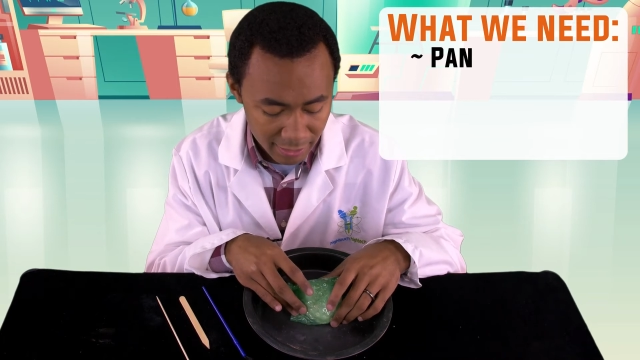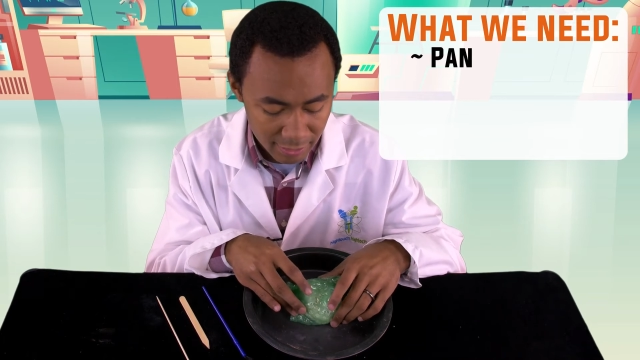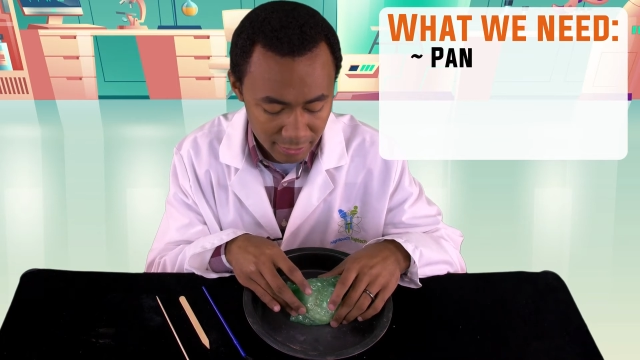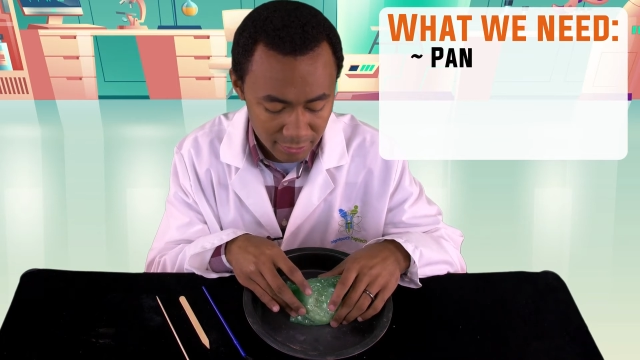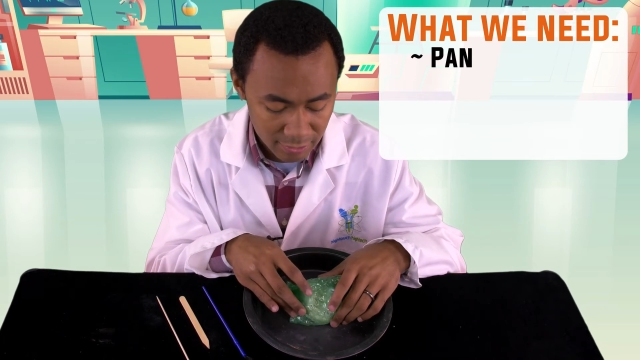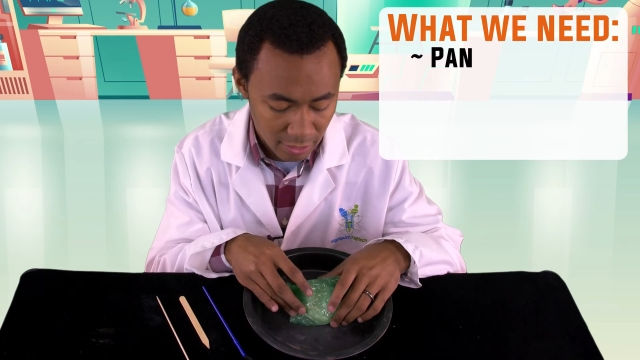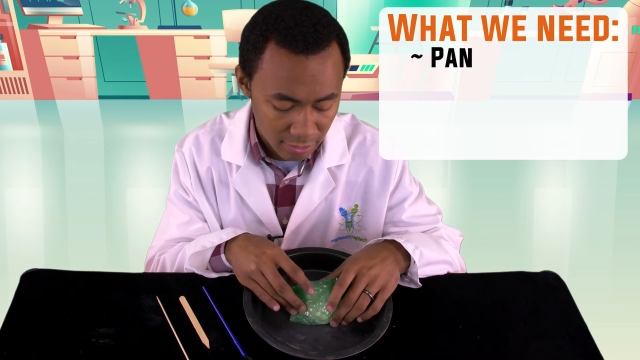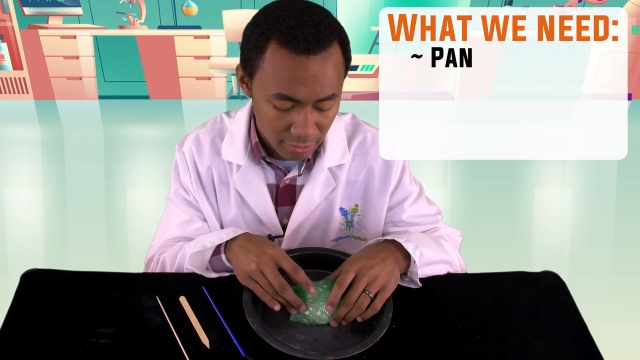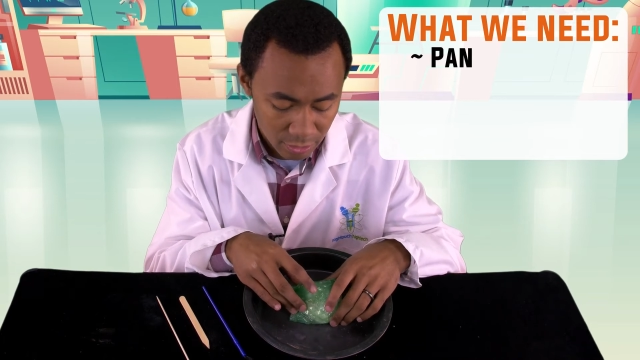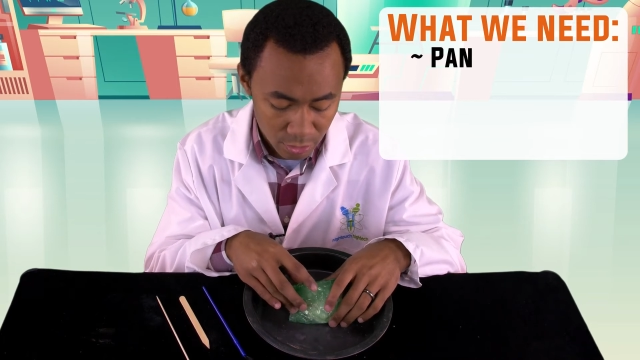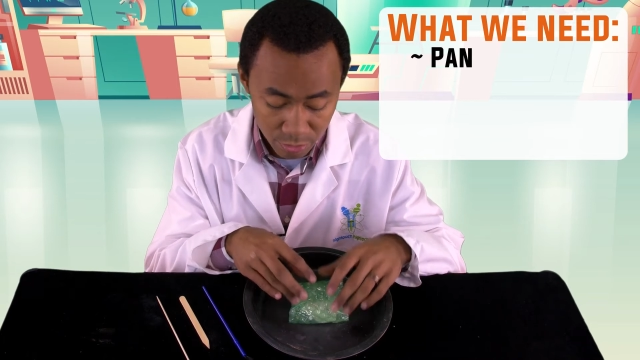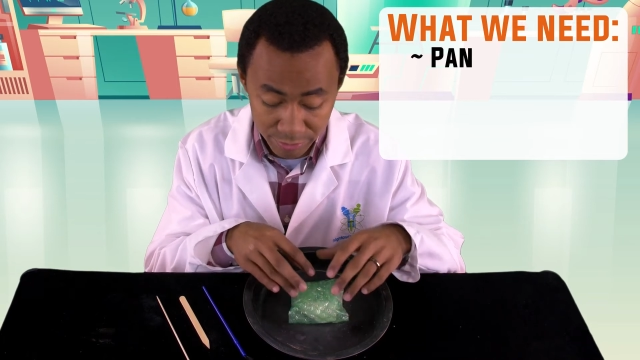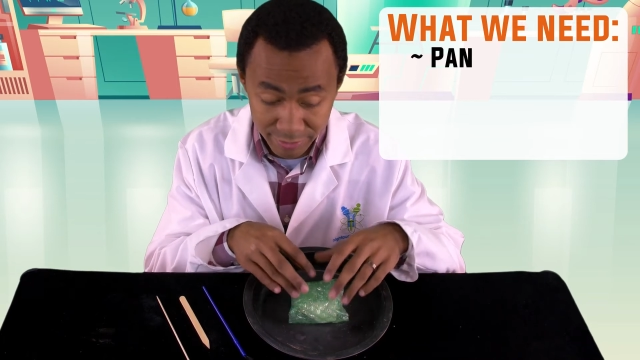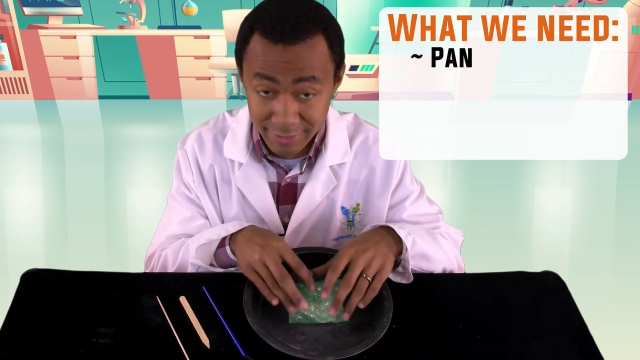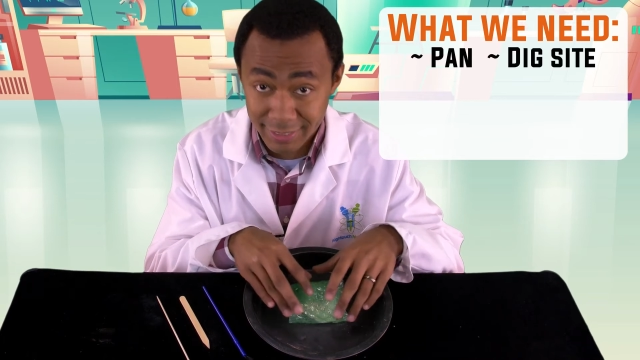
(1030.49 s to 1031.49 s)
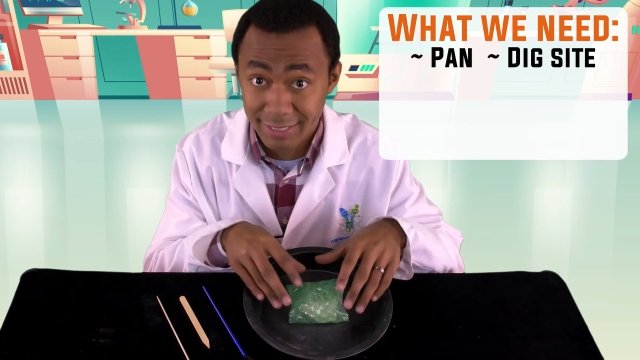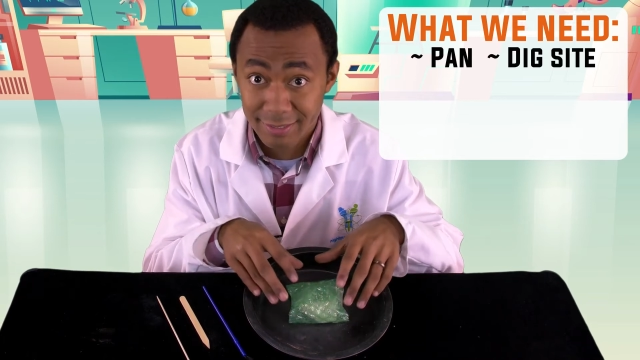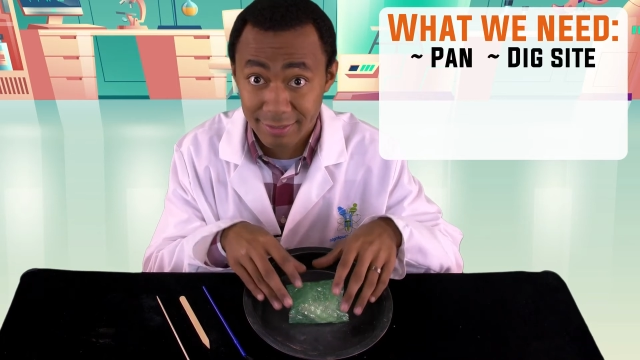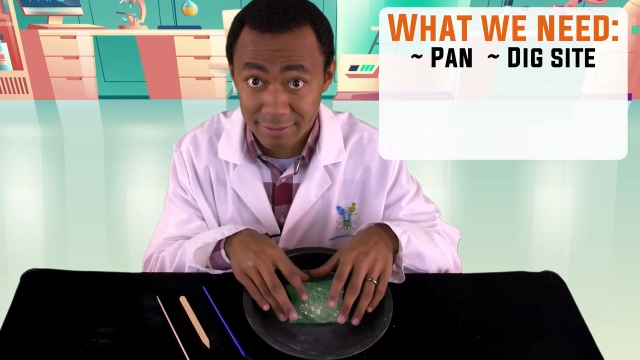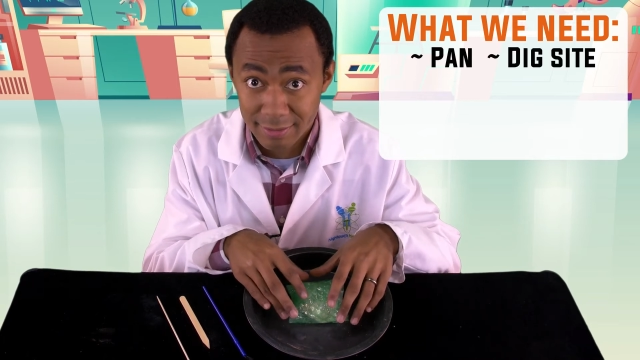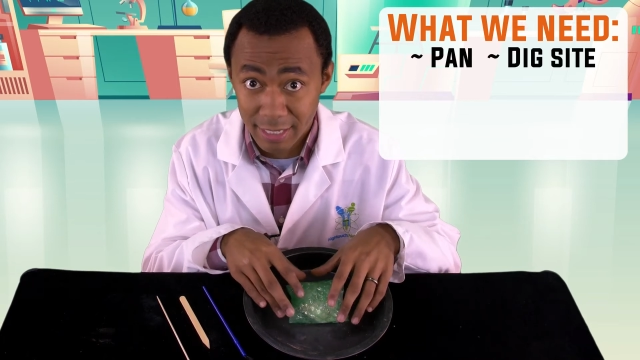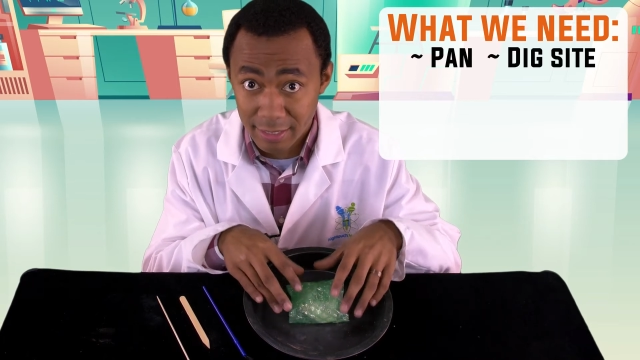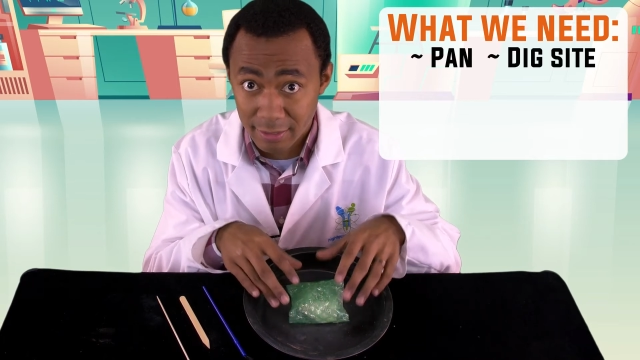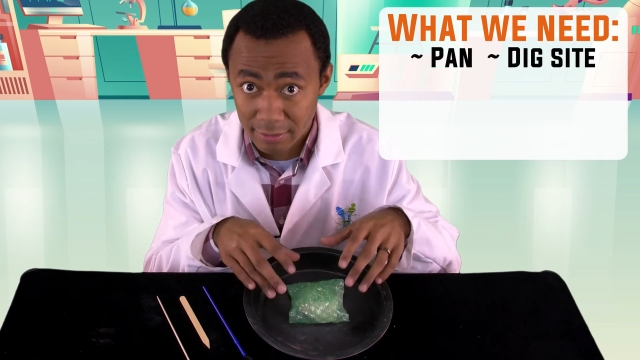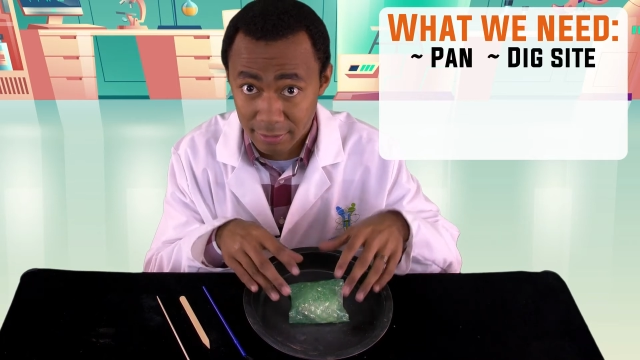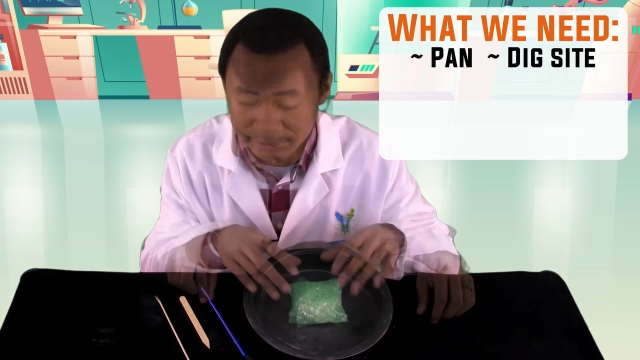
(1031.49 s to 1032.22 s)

This is our little dig site.